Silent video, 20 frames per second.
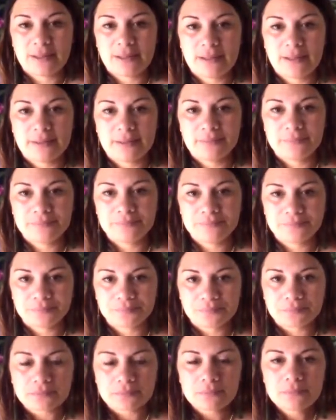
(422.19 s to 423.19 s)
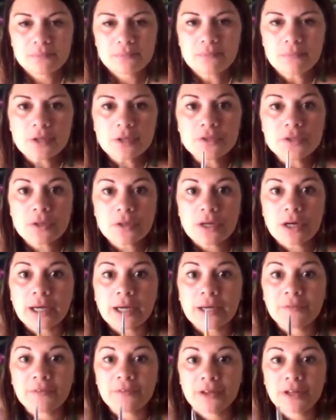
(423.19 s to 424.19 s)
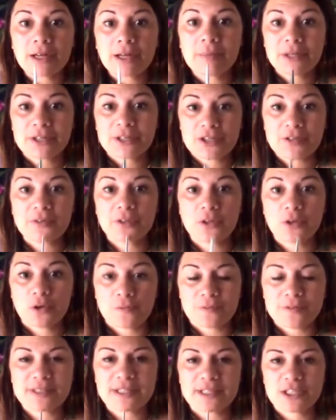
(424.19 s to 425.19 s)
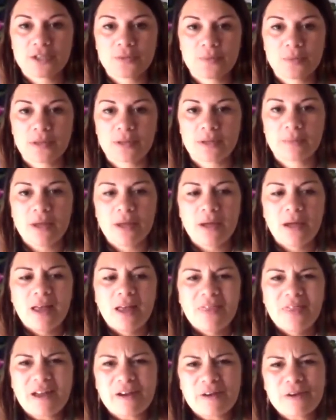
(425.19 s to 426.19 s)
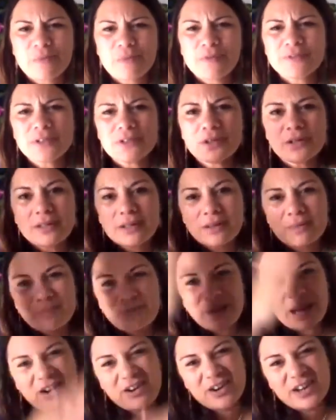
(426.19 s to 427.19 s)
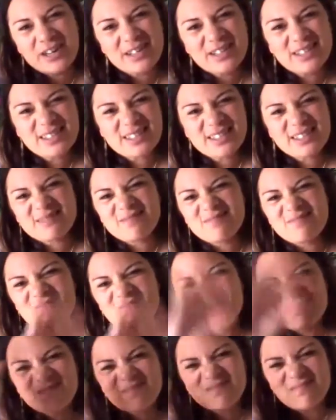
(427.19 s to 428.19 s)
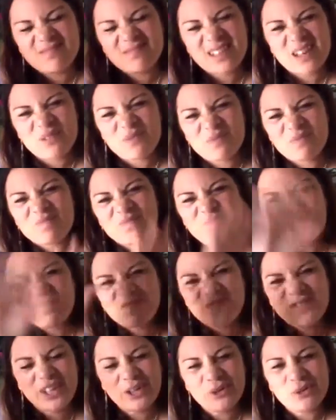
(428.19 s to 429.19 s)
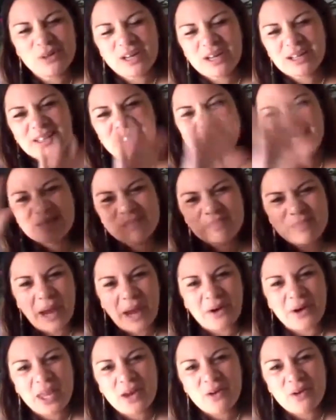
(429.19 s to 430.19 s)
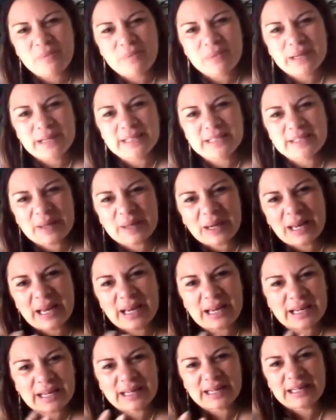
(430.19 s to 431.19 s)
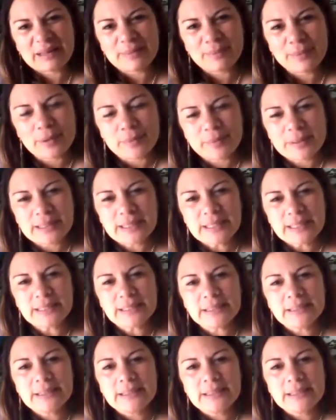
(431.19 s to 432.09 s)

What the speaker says: so that I can feel like I'm actually having a conversation with them. That removes a lot of the barriers that feel like there's a barrier in place and I can't connect properly.